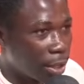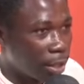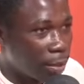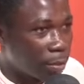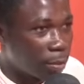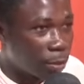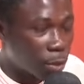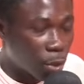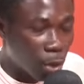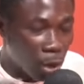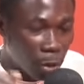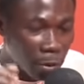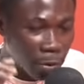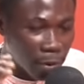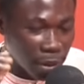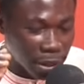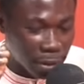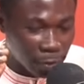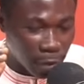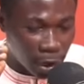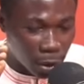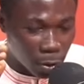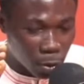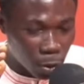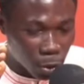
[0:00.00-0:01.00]
so go me make
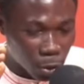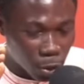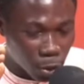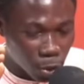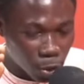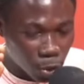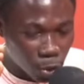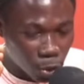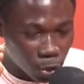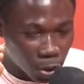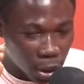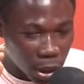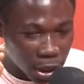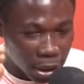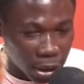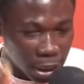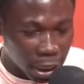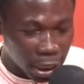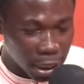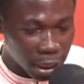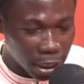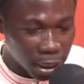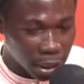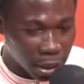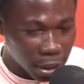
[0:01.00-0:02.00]
me ko school and
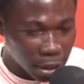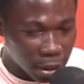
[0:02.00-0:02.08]
then